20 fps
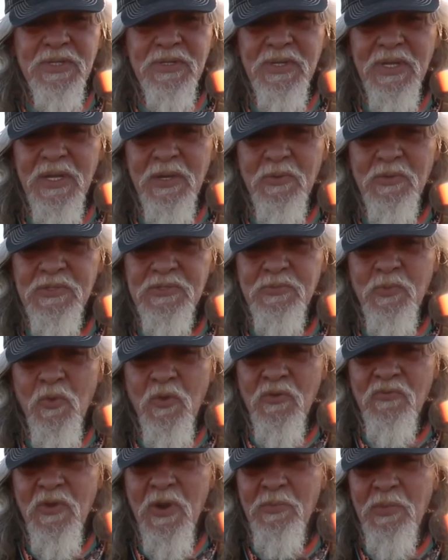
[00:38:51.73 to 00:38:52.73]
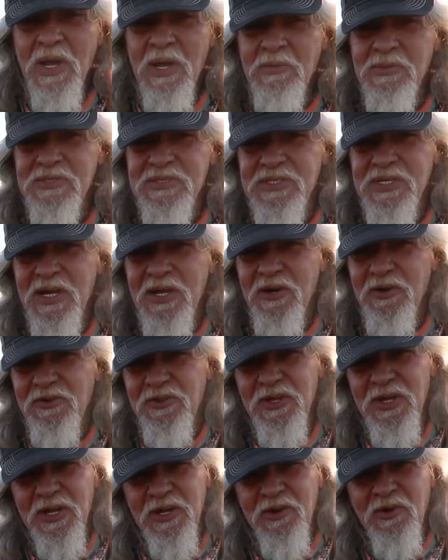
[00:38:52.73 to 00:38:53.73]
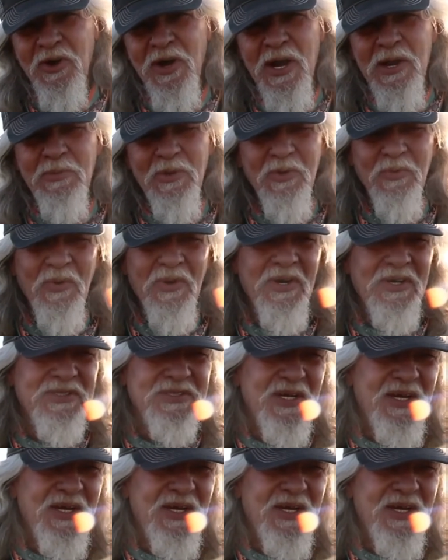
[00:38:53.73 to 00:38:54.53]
It was more of our babysitter than Grammy was.